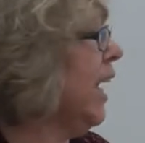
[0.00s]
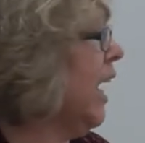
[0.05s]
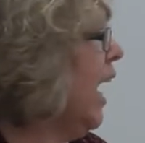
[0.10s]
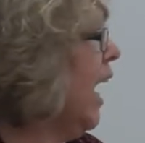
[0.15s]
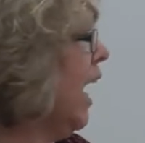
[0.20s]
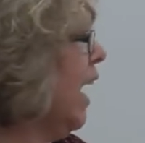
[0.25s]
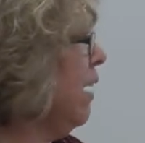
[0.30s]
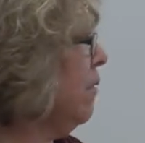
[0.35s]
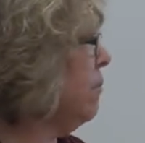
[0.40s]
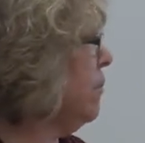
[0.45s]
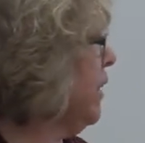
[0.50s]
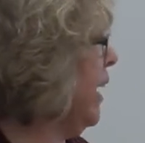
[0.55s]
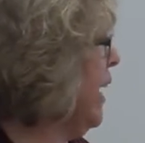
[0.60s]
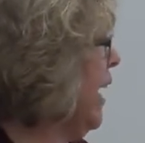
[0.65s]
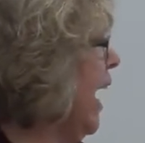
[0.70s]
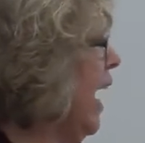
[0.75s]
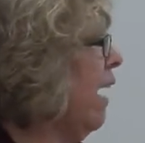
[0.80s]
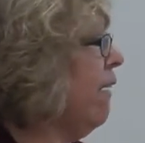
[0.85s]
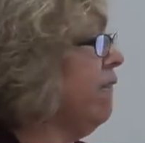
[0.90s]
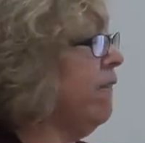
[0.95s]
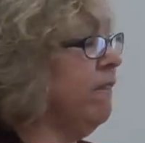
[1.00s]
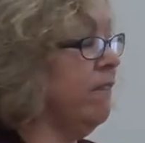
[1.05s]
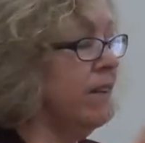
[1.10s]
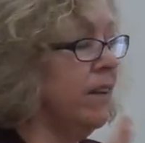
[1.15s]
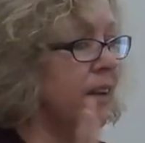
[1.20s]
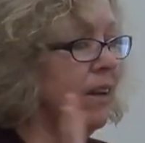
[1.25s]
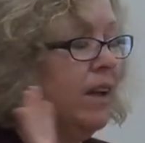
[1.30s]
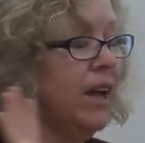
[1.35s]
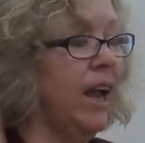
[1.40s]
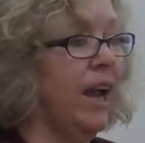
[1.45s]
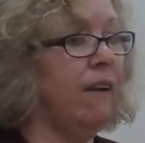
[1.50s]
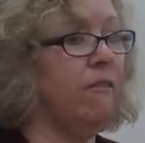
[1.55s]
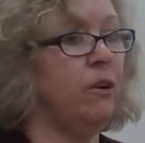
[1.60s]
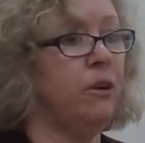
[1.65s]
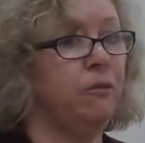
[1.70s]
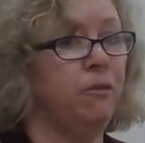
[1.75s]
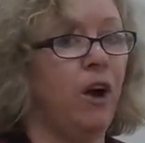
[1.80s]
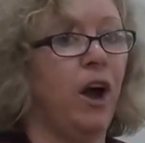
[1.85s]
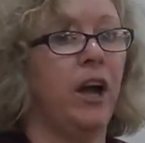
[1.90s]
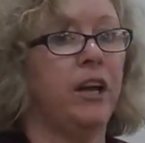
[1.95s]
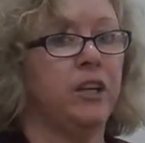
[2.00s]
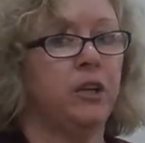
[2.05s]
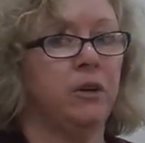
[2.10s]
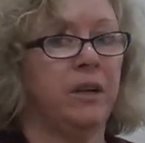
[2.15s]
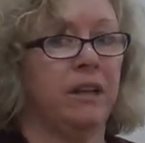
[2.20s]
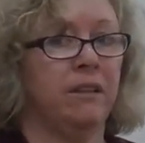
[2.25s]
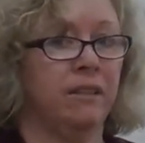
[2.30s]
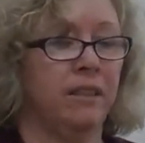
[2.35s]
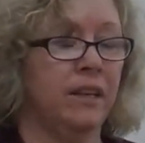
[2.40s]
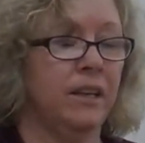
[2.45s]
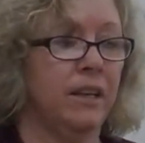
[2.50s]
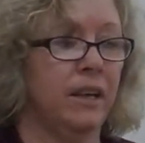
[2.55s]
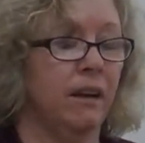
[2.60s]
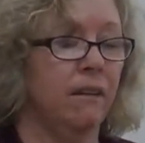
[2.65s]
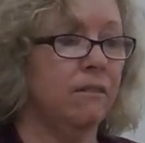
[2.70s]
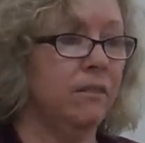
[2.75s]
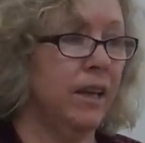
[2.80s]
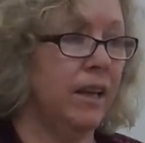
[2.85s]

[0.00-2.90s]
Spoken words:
They have every font you can think of.